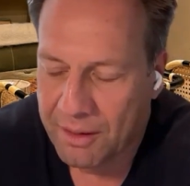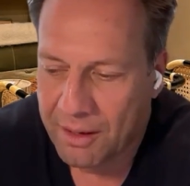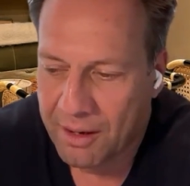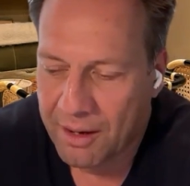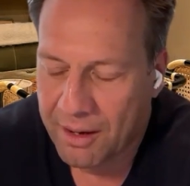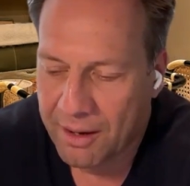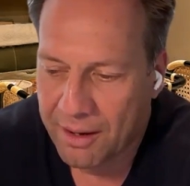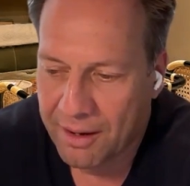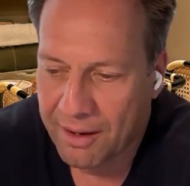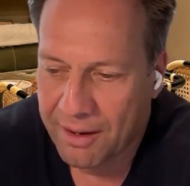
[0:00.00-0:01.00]

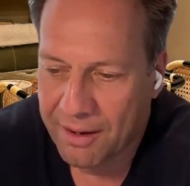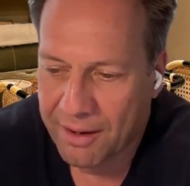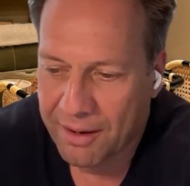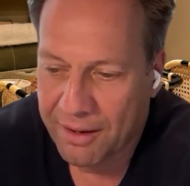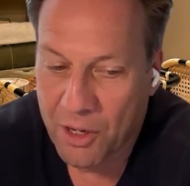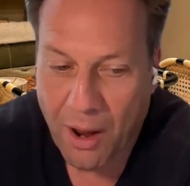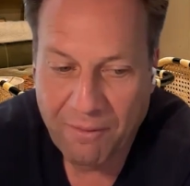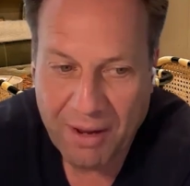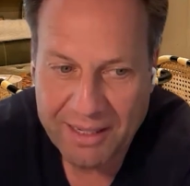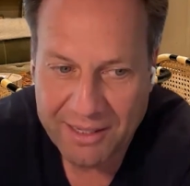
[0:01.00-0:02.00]
have
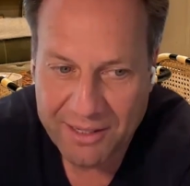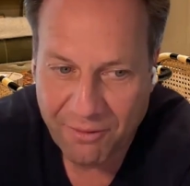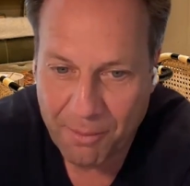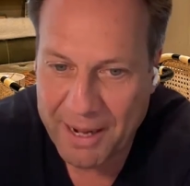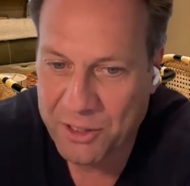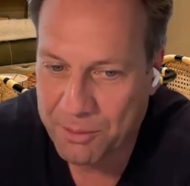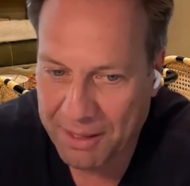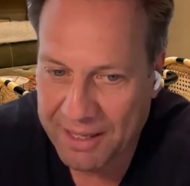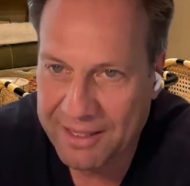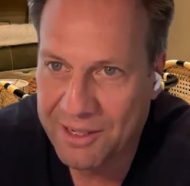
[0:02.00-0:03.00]
access to information,
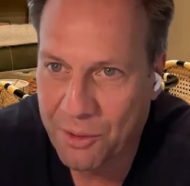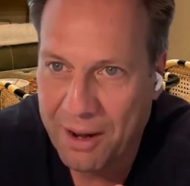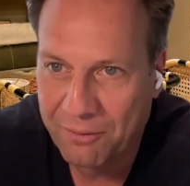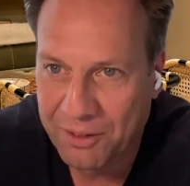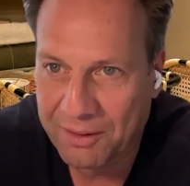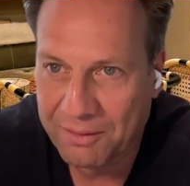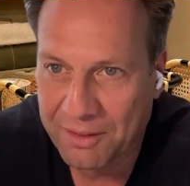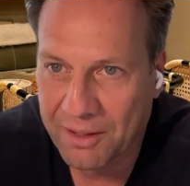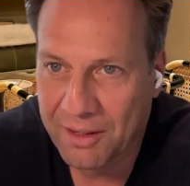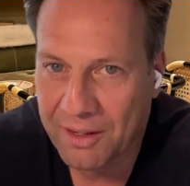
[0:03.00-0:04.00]
but they still have to,
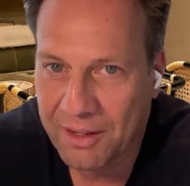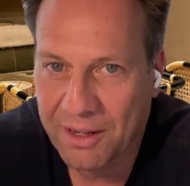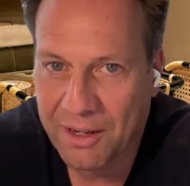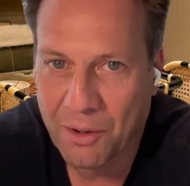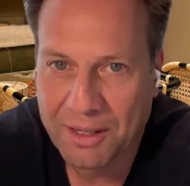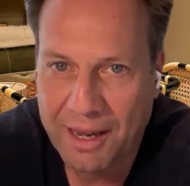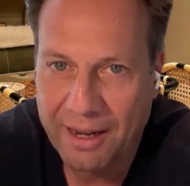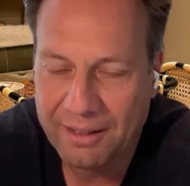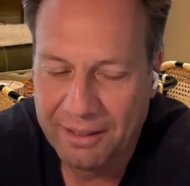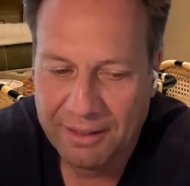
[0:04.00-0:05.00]

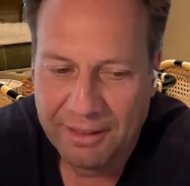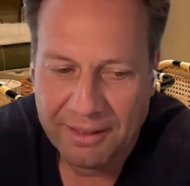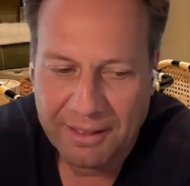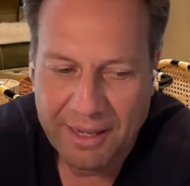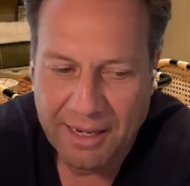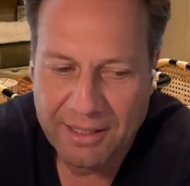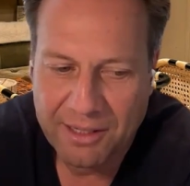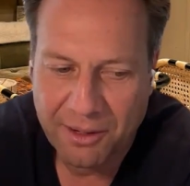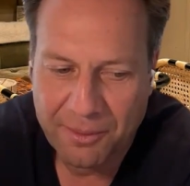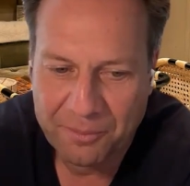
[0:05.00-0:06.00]
get,
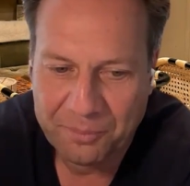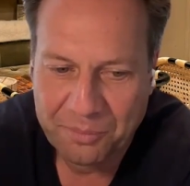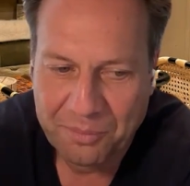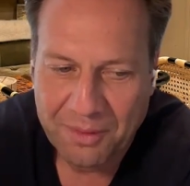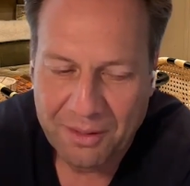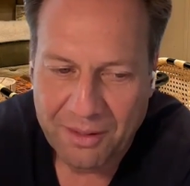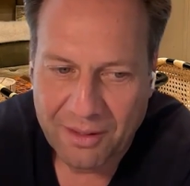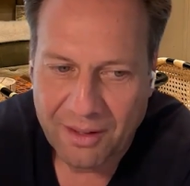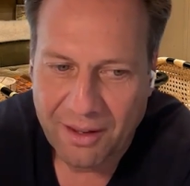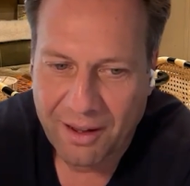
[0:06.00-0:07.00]
sign
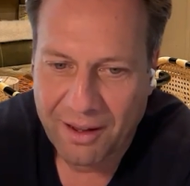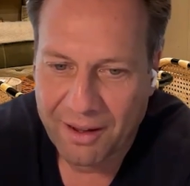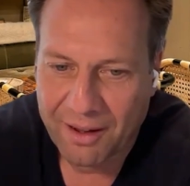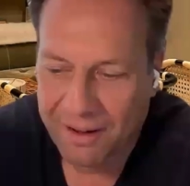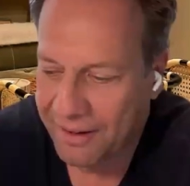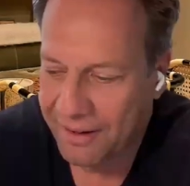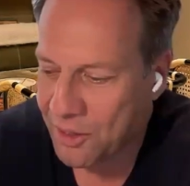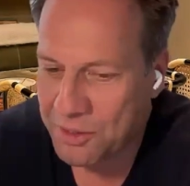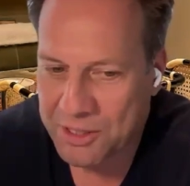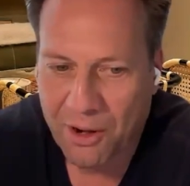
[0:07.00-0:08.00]

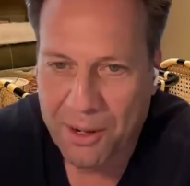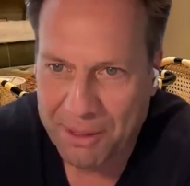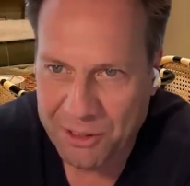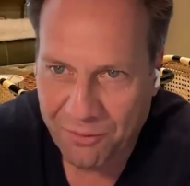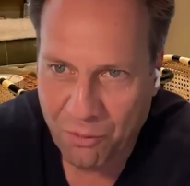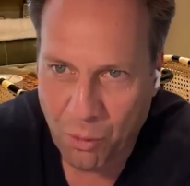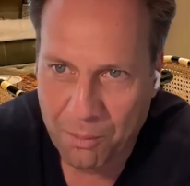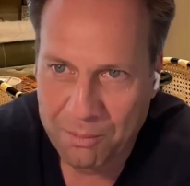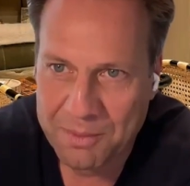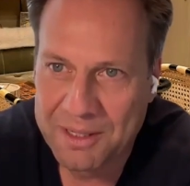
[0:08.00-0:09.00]
a bunch of
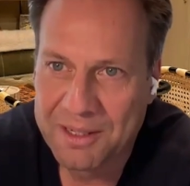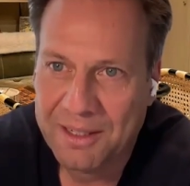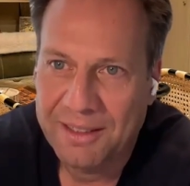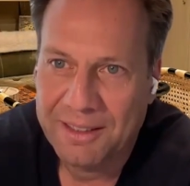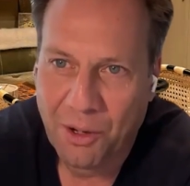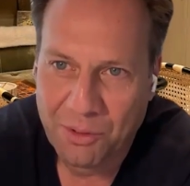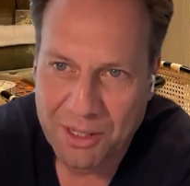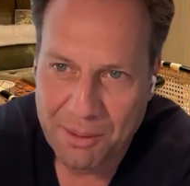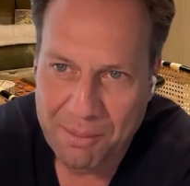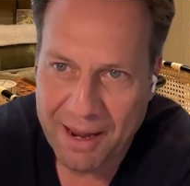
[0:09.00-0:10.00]
forms, go to
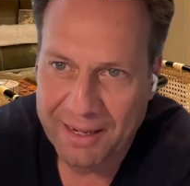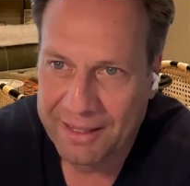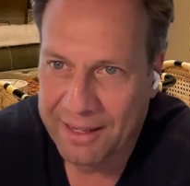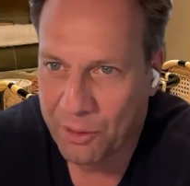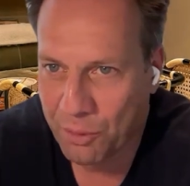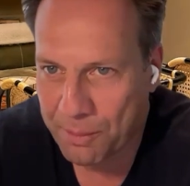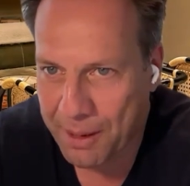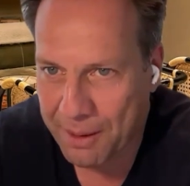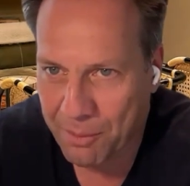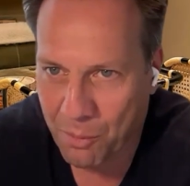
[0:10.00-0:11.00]
the bank, get all the
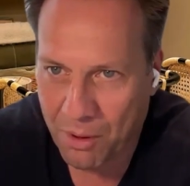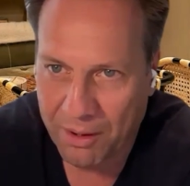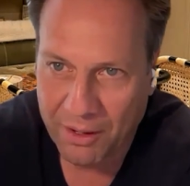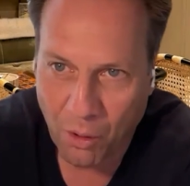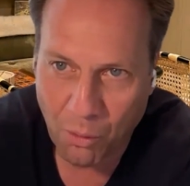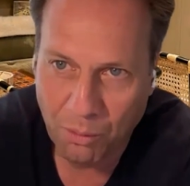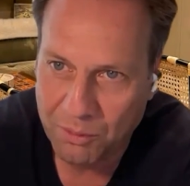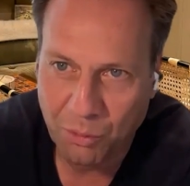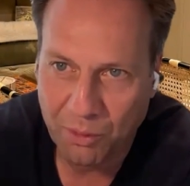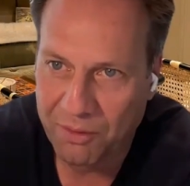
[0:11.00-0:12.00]
paperwork, a whole
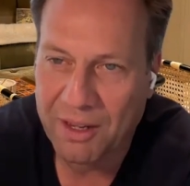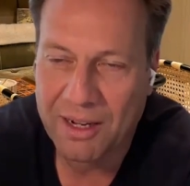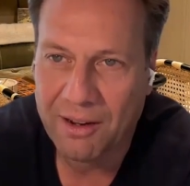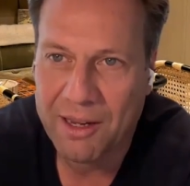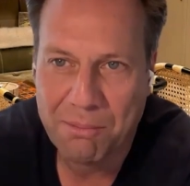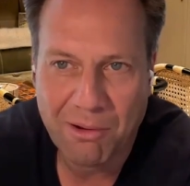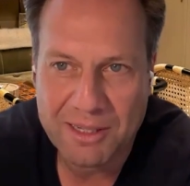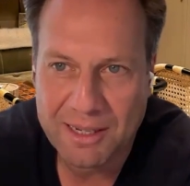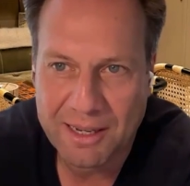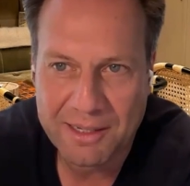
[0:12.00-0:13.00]
sort of the clunky
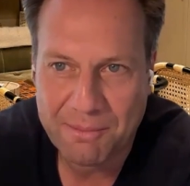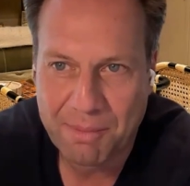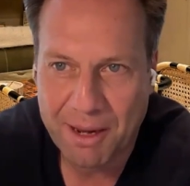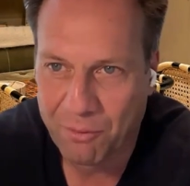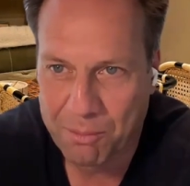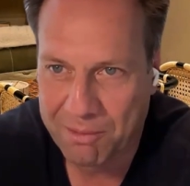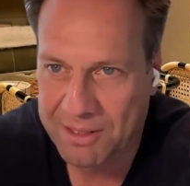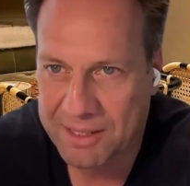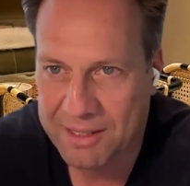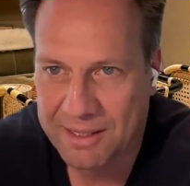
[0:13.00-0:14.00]
process and painful
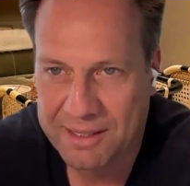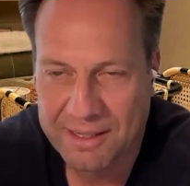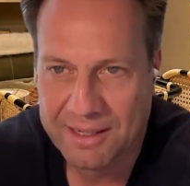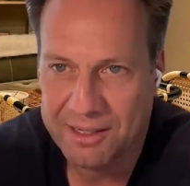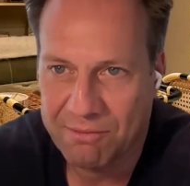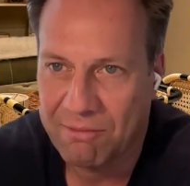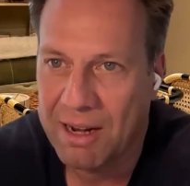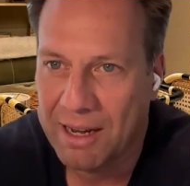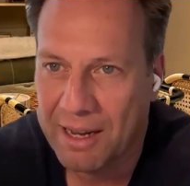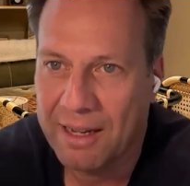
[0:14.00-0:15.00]
processes hasn't
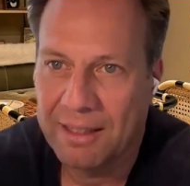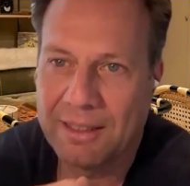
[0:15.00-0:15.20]
really